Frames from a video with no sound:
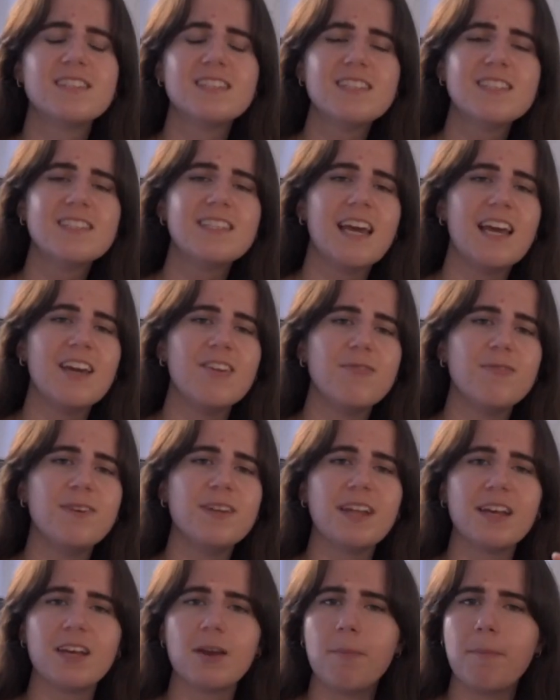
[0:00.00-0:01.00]
this gave
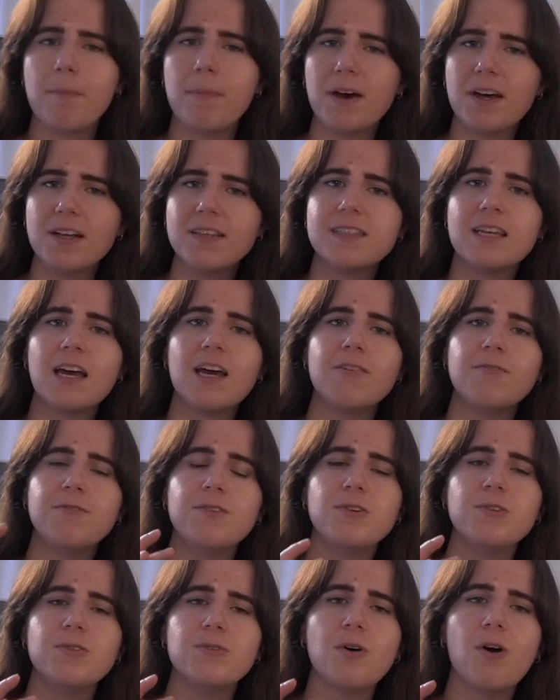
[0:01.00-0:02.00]
me like a bird's eye
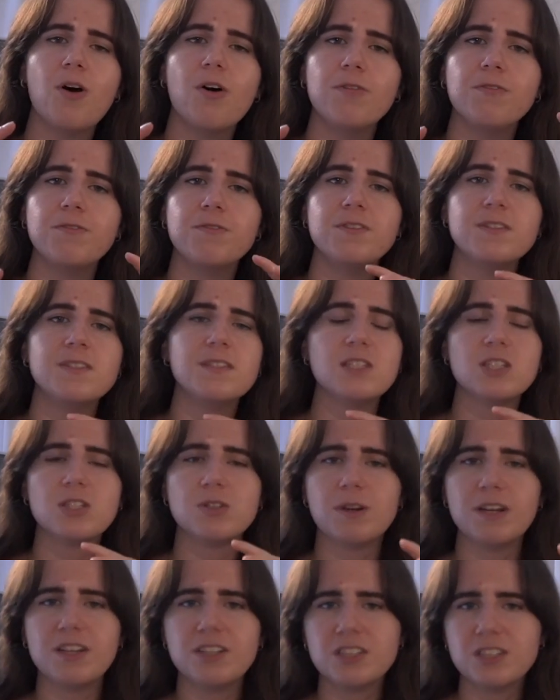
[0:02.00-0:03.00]
view of the
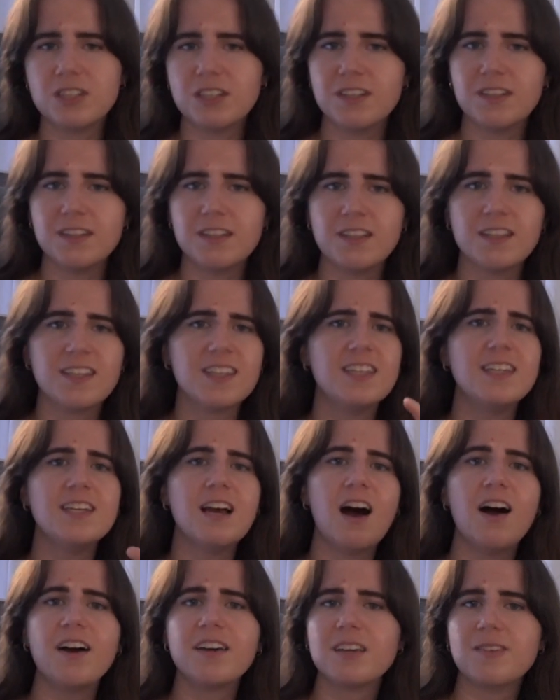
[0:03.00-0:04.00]
situation, the key
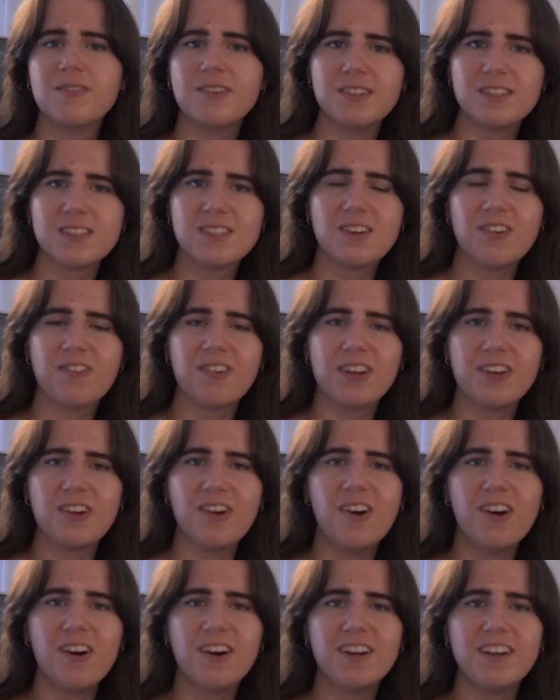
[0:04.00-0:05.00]
arguments going
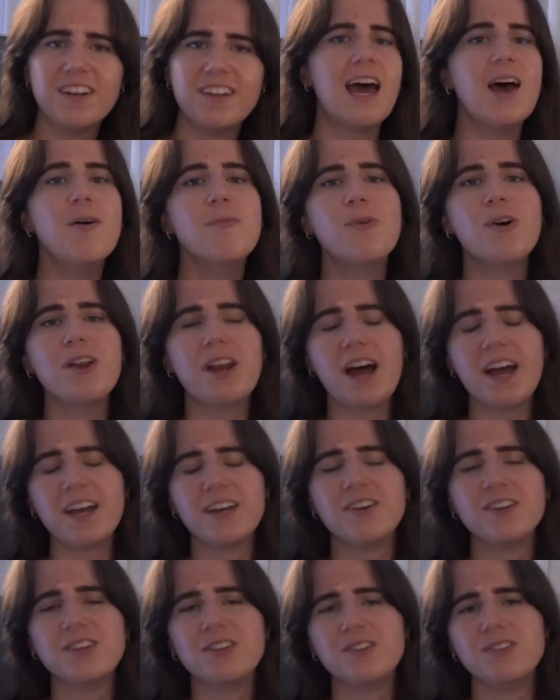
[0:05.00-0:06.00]
on, and what I
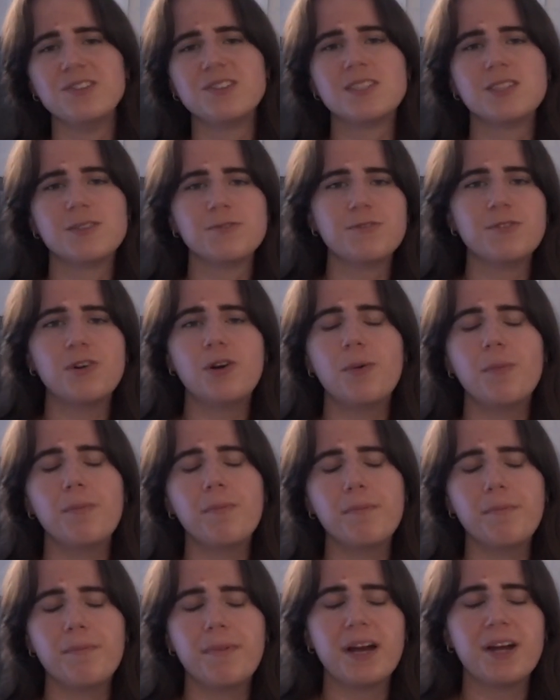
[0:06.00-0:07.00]
could use to
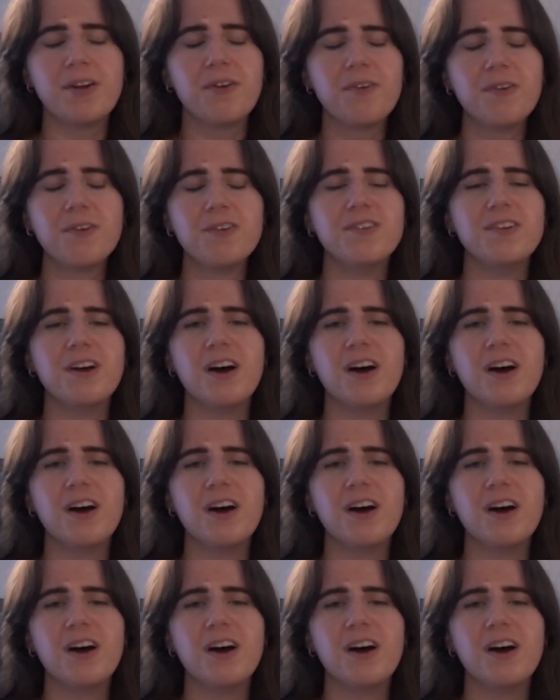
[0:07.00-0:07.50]
form my own